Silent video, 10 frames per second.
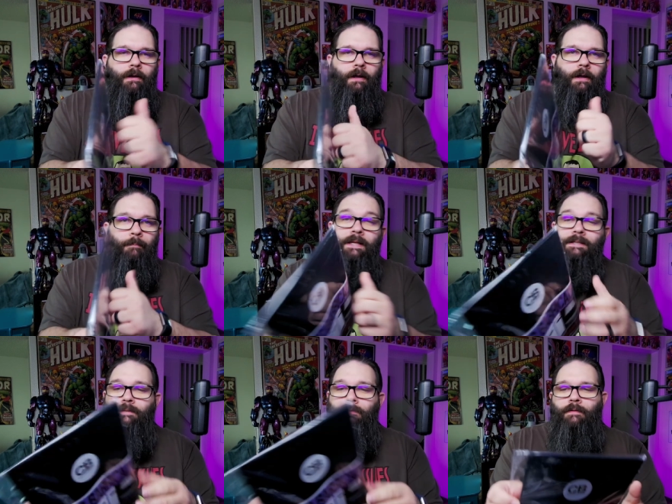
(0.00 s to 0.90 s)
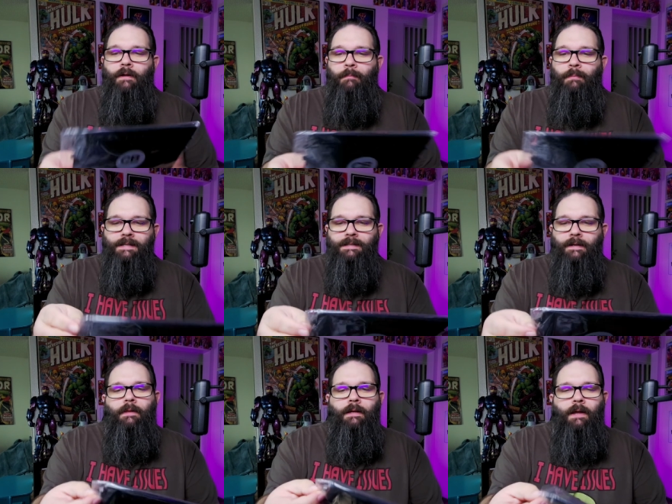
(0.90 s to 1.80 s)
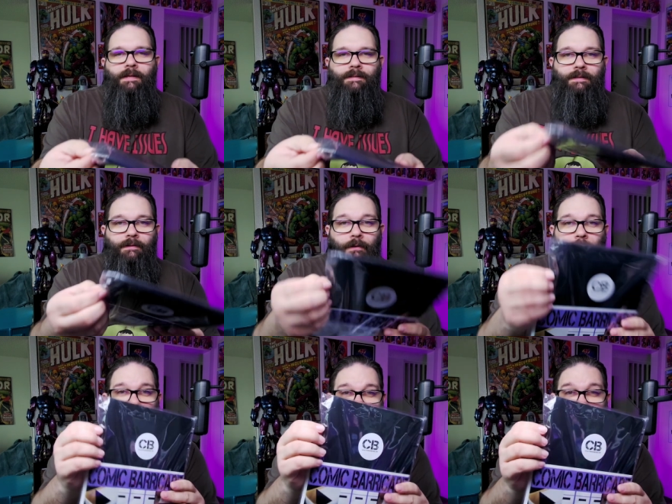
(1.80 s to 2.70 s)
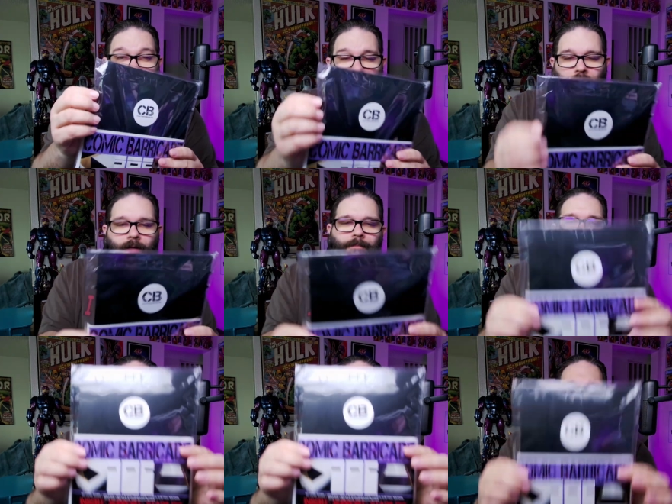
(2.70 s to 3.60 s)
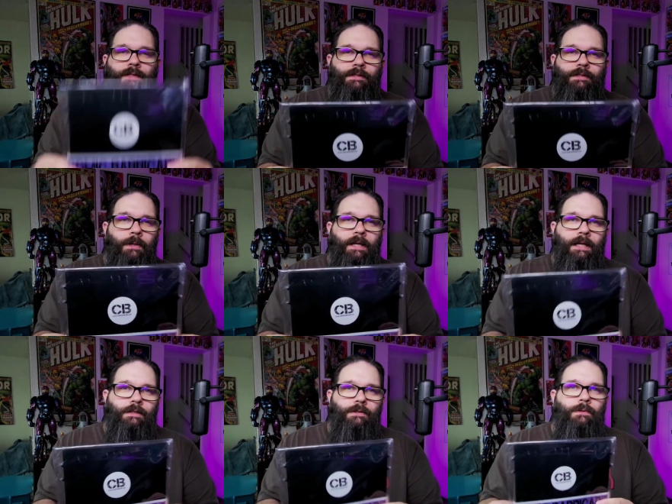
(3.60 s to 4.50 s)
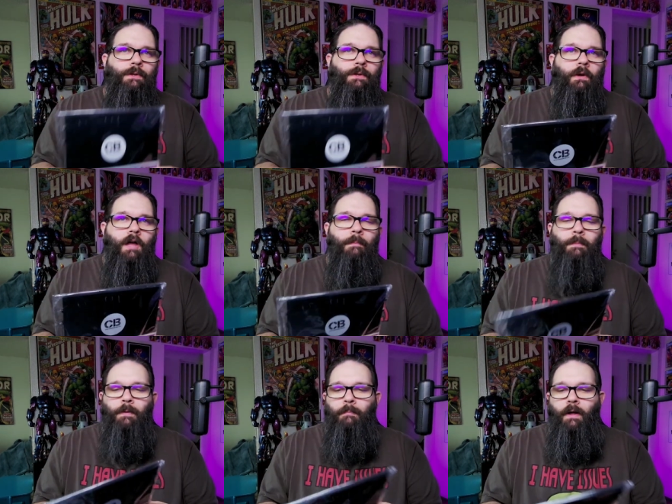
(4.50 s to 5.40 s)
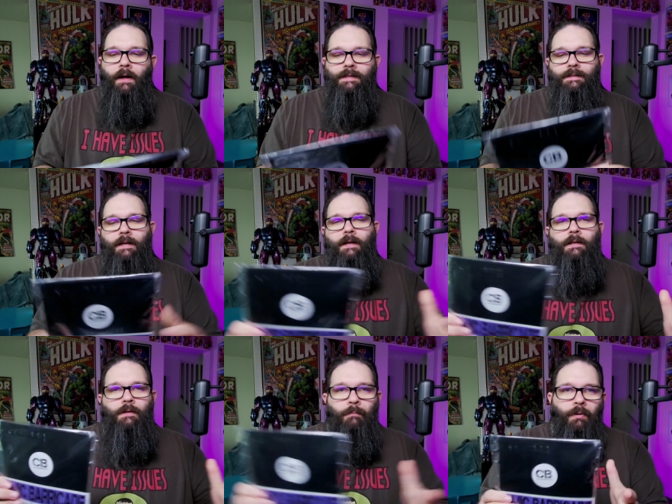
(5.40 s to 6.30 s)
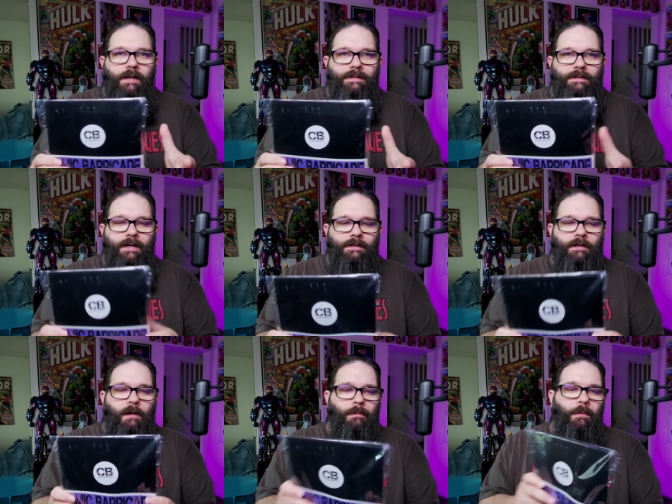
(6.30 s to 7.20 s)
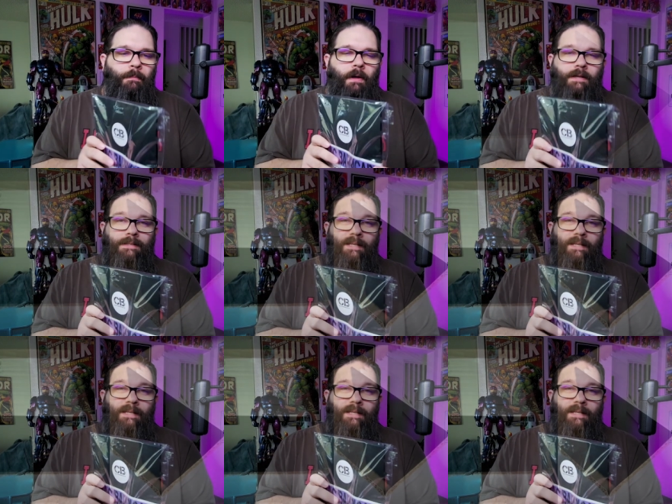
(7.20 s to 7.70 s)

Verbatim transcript: uh, piece of uh, plastic that has these little teeth on it. You insert it into your comic book box you press the sides of the comic book box